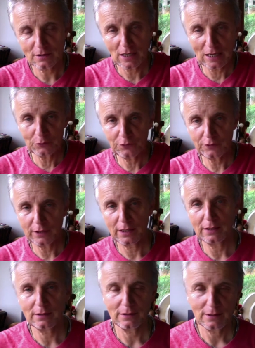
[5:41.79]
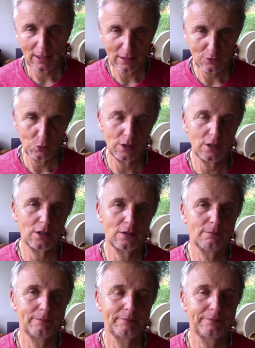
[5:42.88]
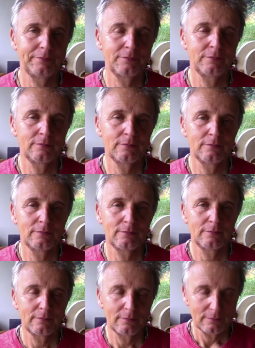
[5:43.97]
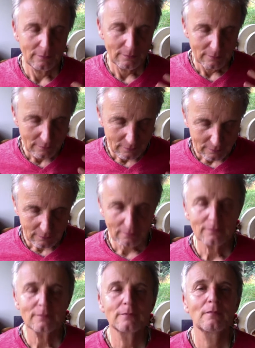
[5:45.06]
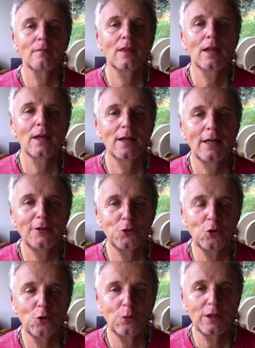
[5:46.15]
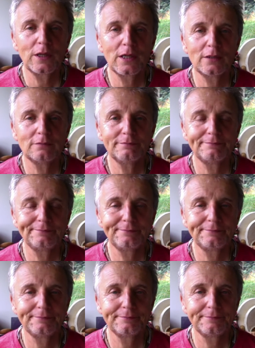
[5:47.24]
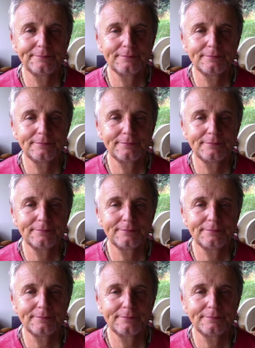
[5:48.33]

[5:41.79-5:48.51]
So they're guiding me to take you a little bit into the lower world, into this,